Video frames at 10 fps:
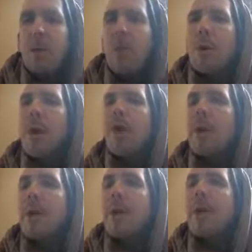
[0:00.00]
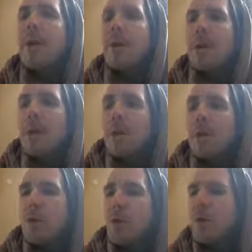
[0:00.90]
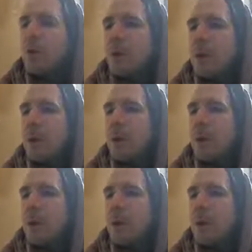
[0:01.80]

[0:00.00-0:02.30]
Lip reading: who are not ready to